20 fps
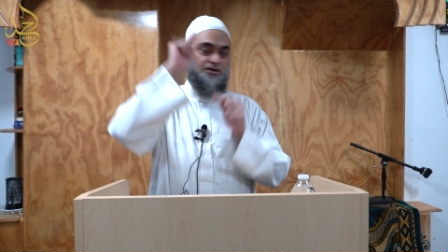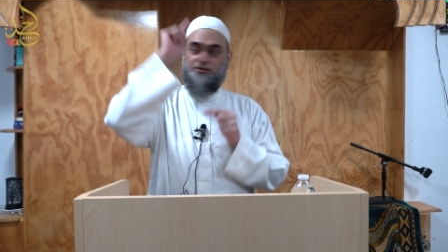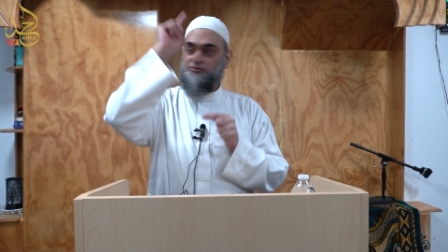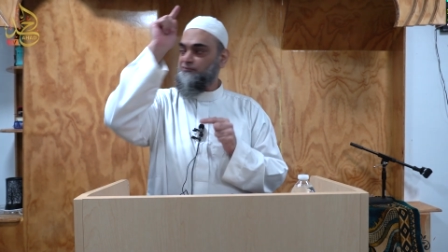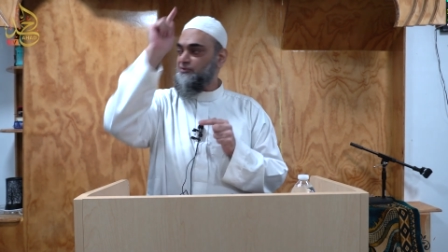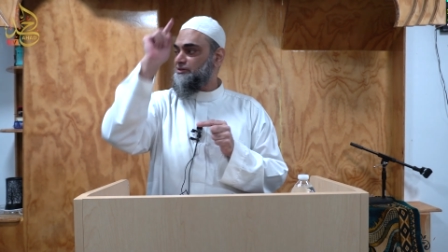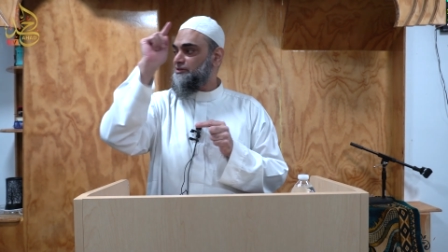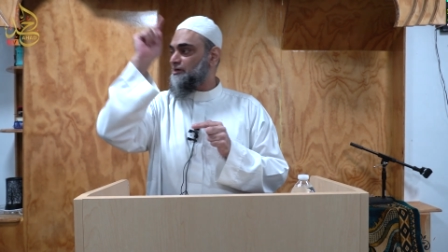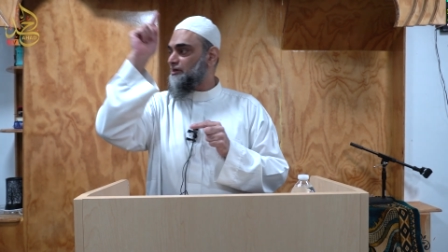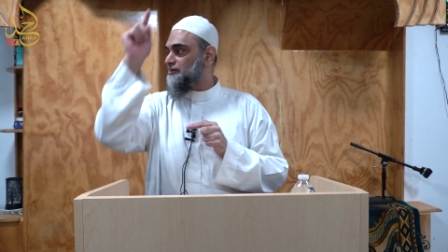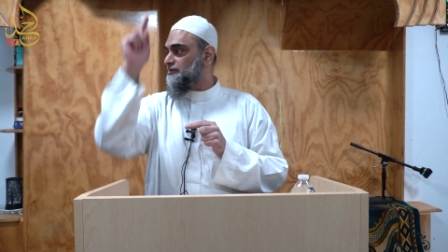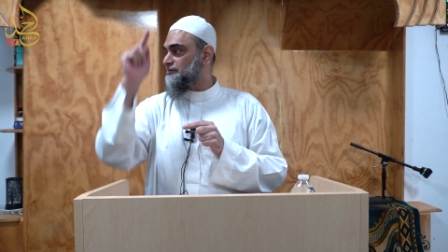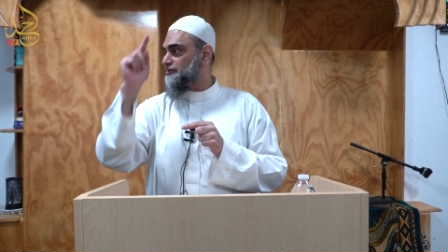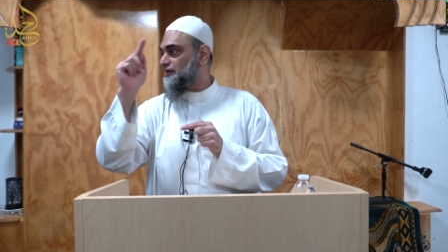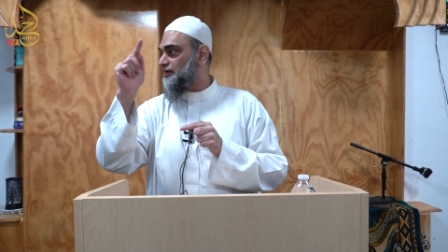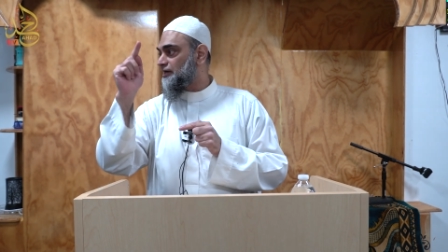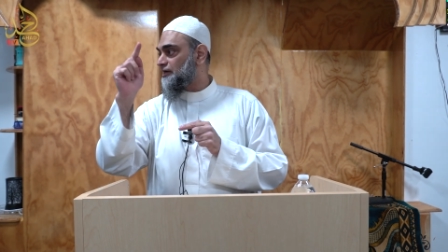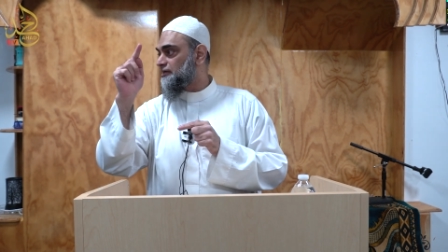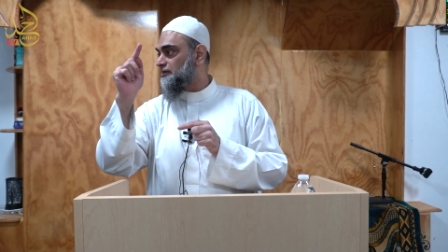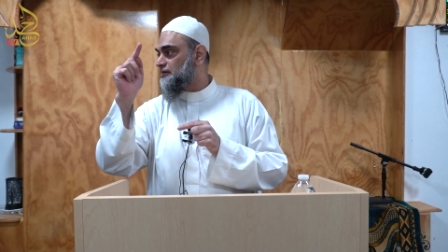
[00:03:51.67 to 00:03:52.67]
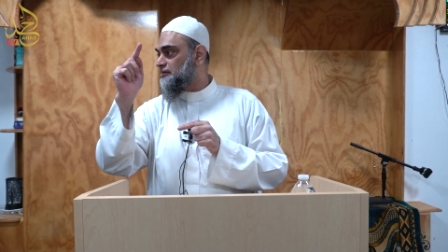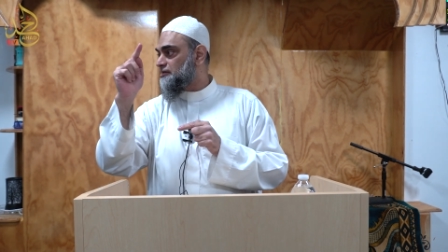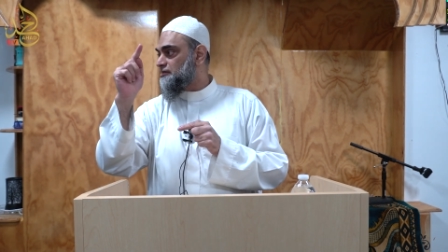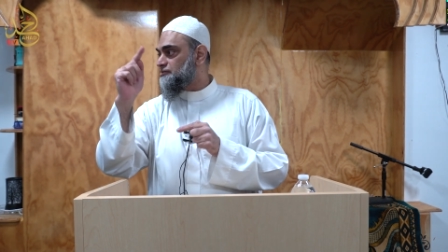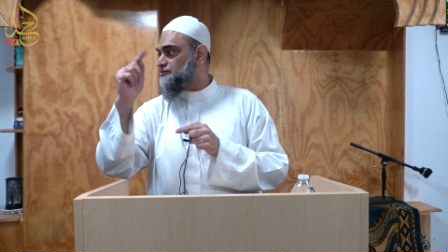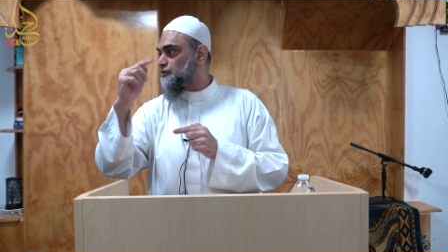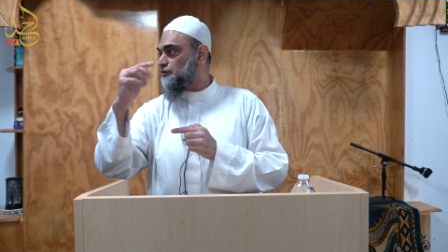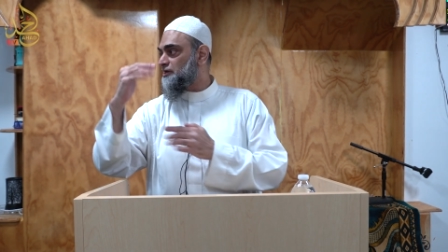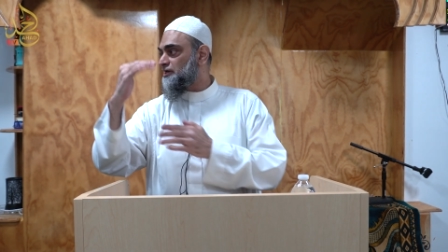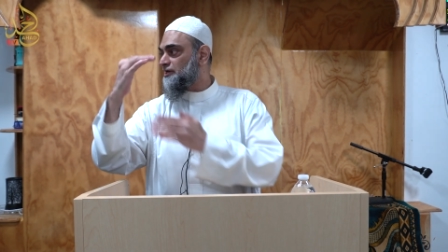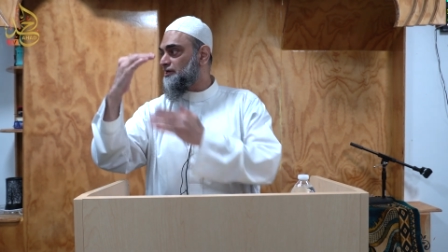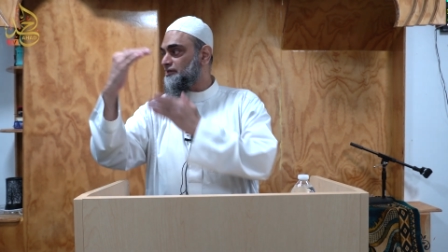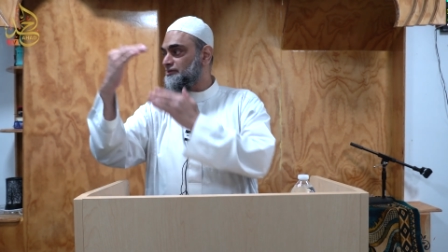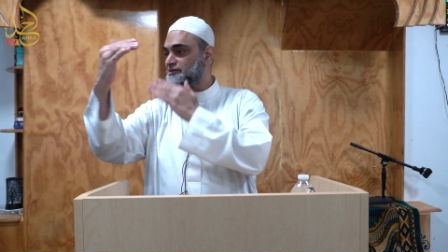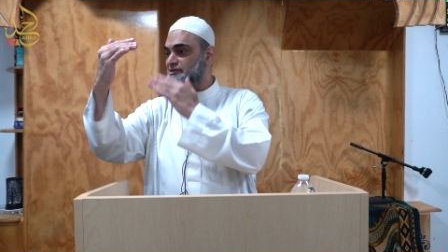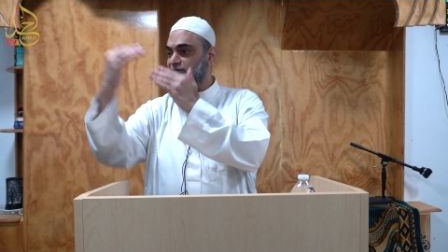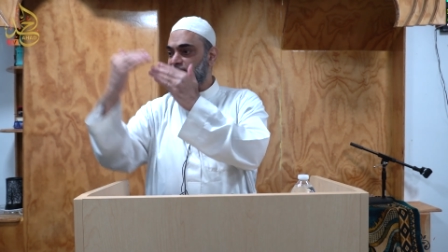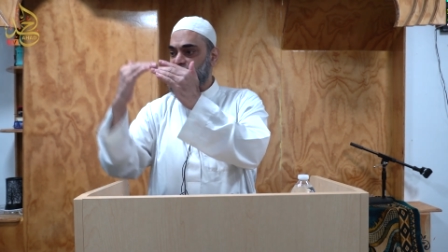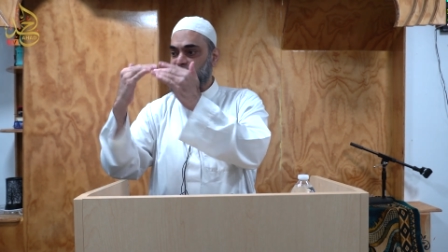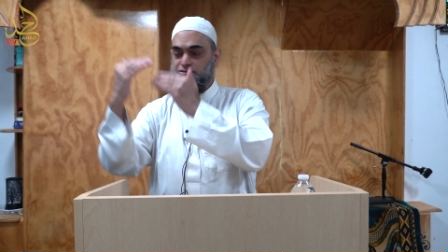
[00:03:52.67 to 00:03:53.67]
with Allah. So he
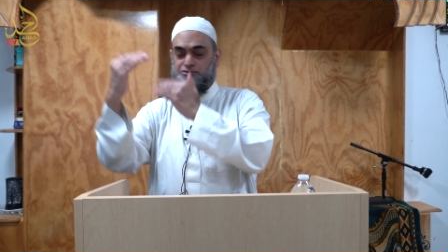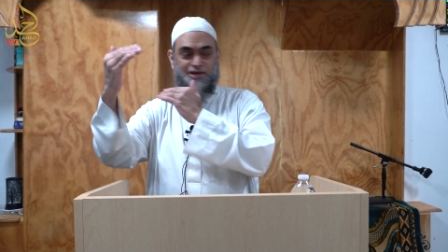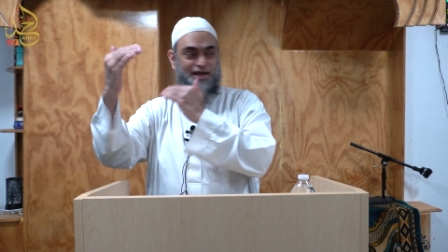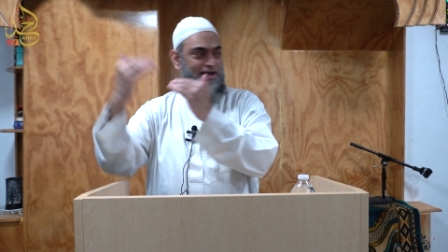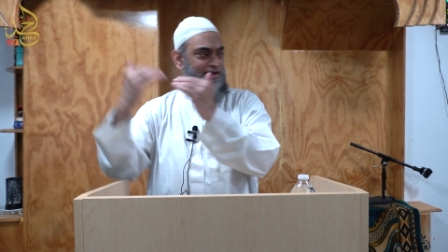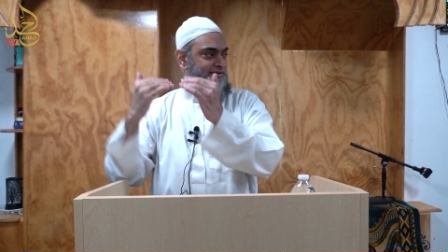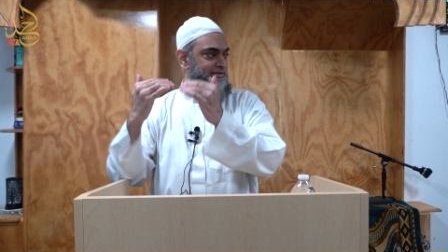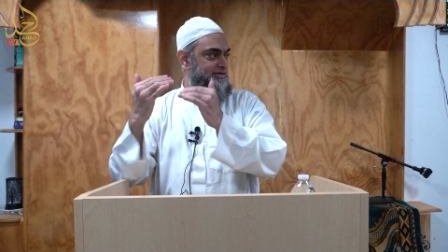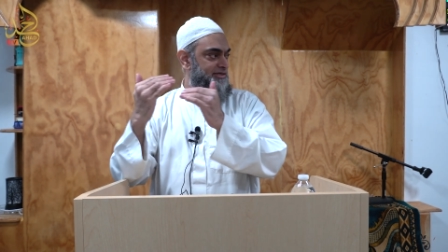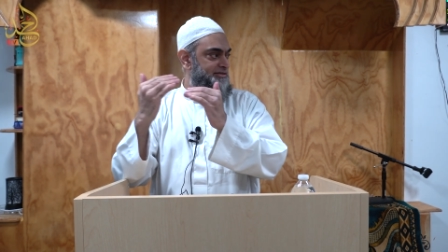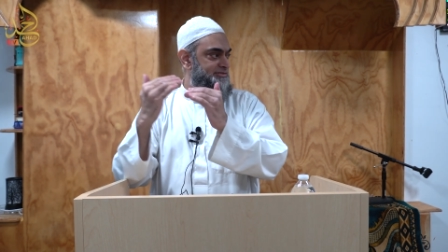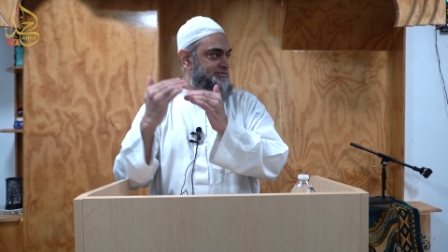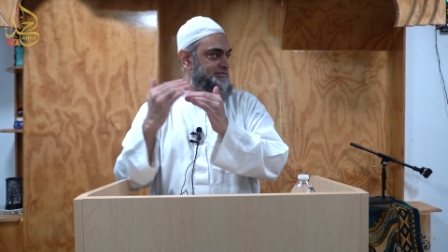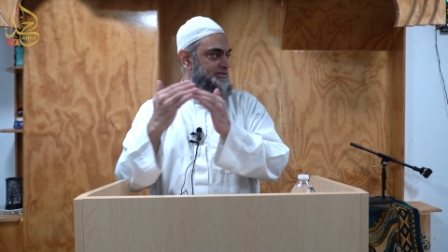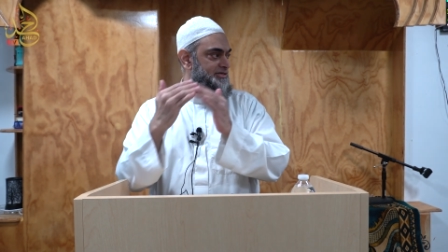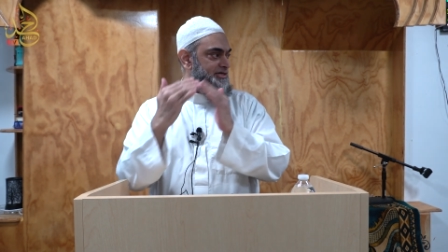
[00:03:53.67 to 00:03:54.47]
distracts us